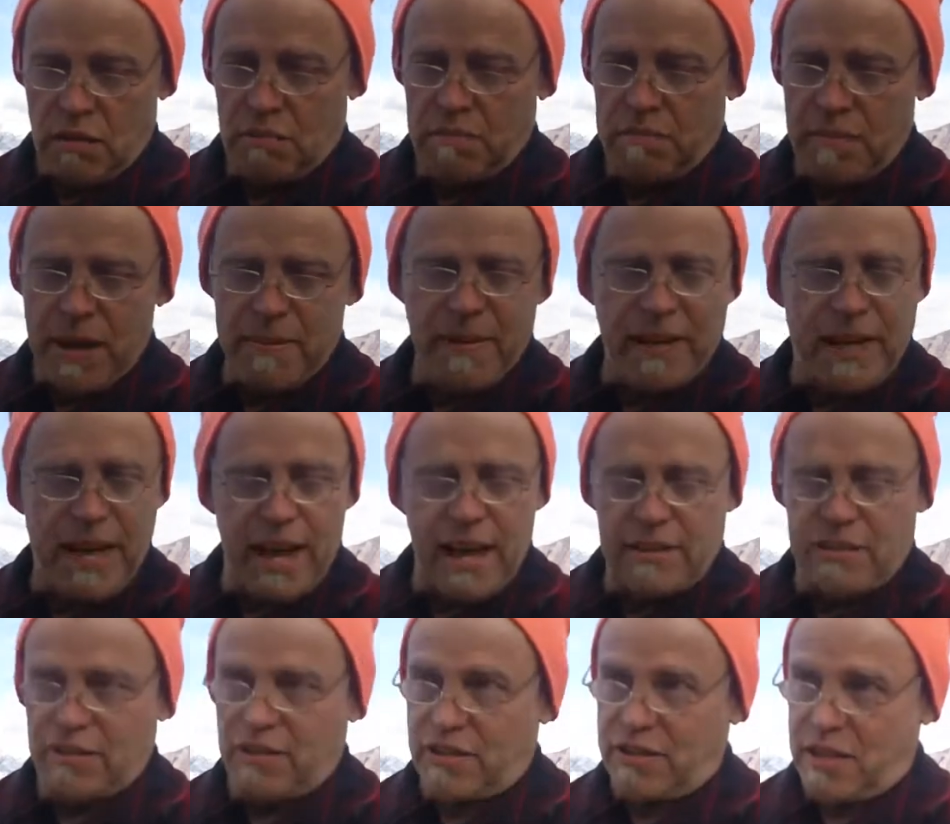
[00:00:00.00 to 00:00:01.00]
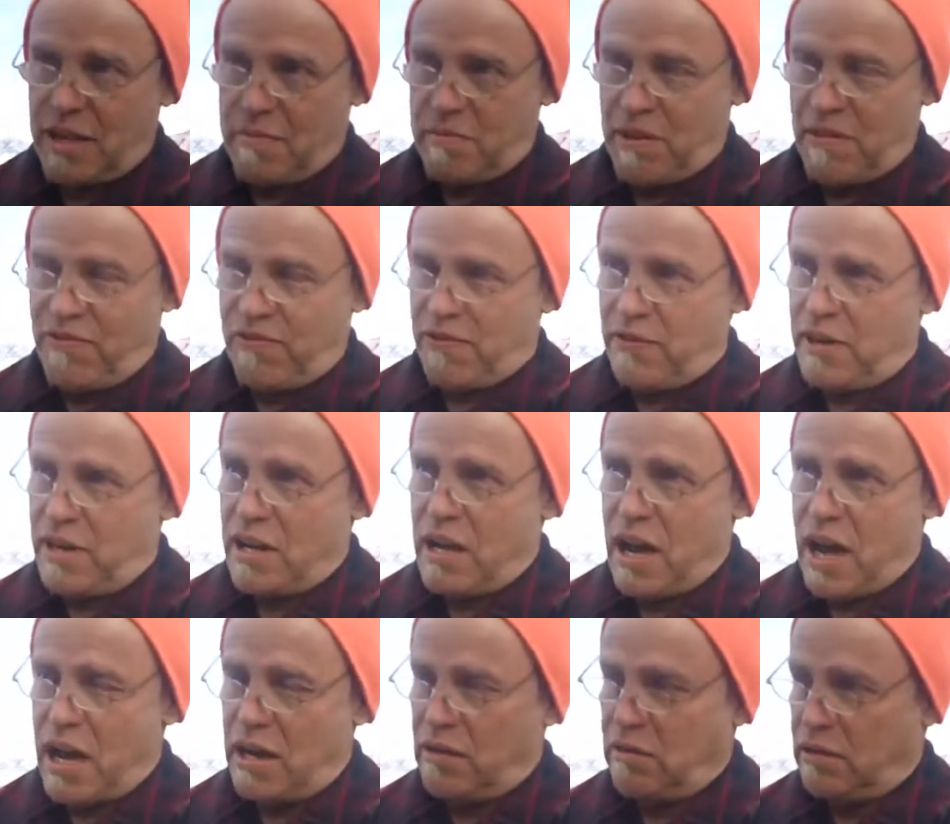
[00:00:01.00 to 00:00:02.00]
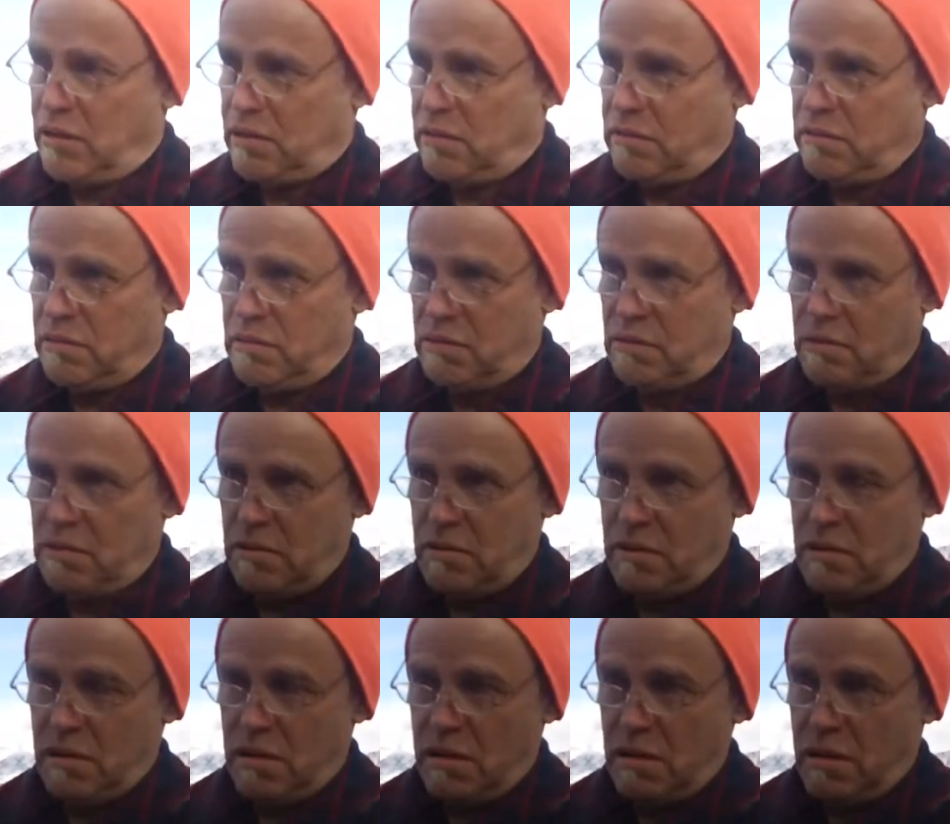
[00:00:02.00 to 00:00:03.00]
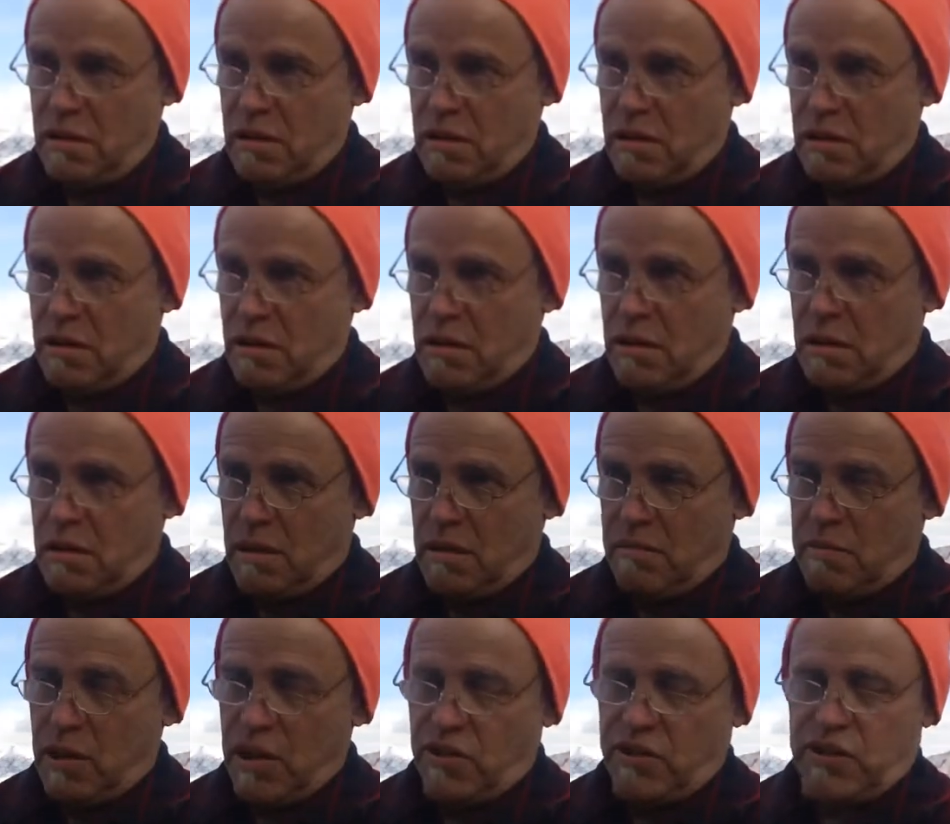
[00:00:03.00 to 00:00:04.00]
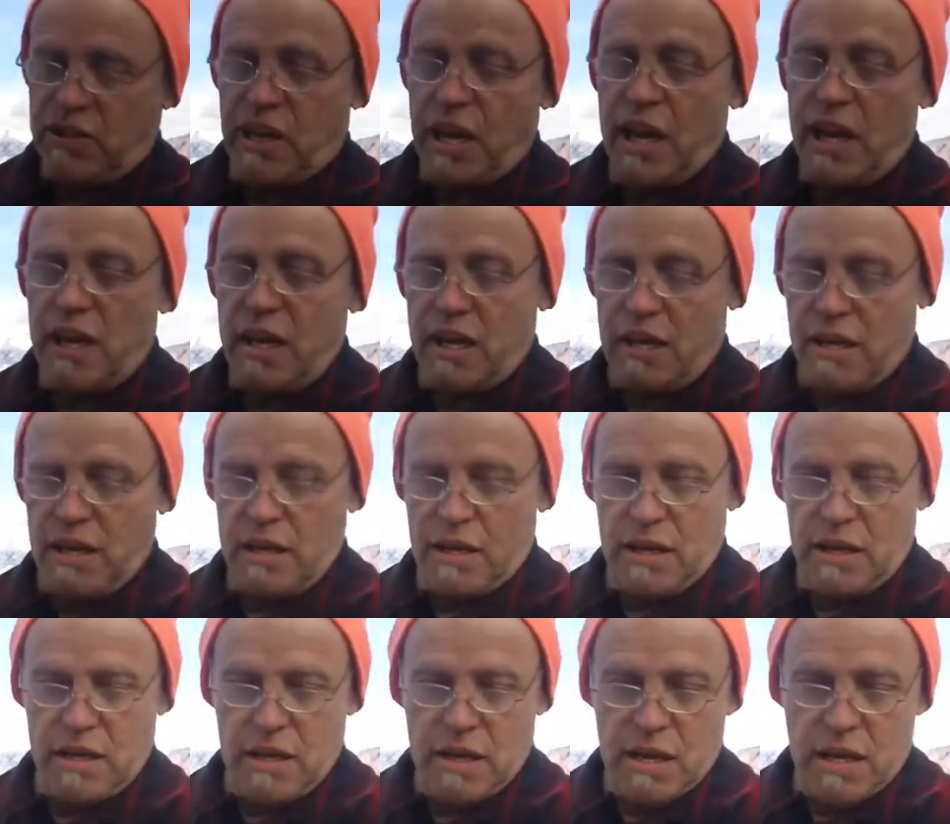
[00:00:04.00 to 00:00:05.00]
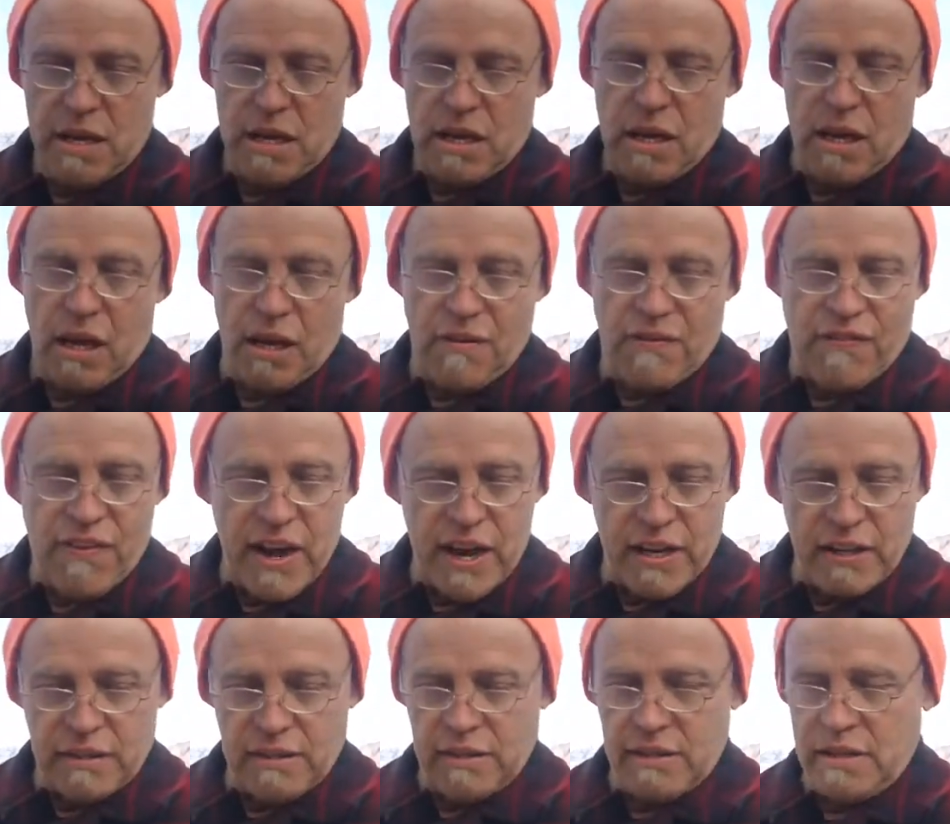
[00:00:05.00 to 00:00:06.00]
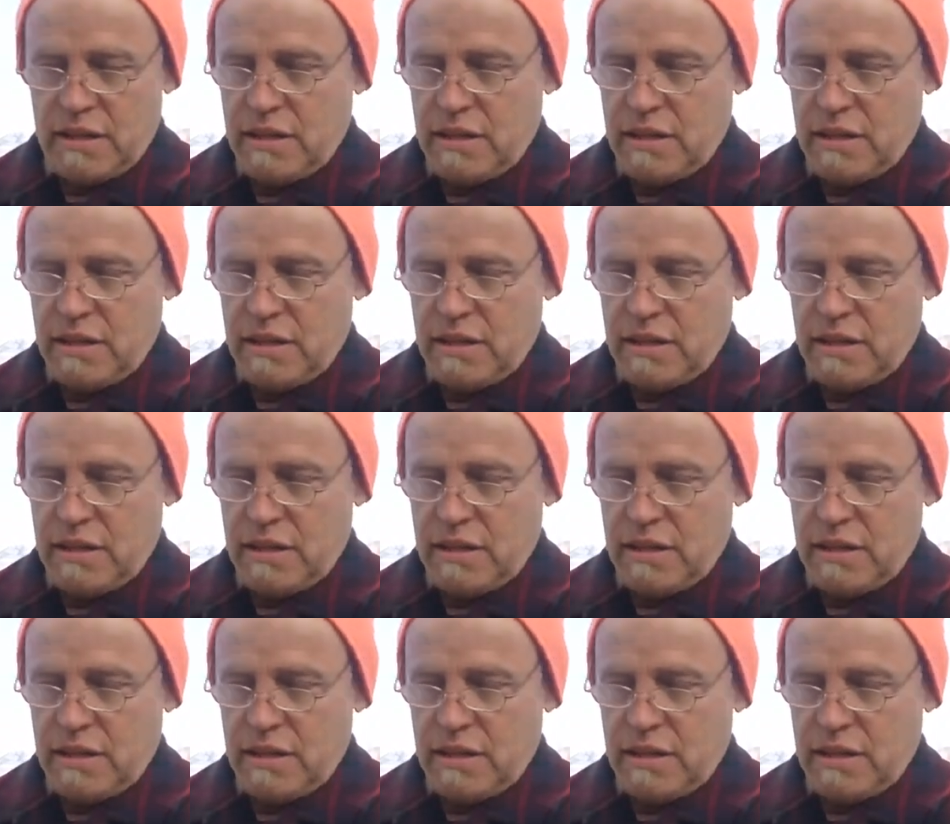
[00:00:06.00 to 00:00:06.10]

Maybe cancer set me free. I don't know. But I'll stay and I'll fight.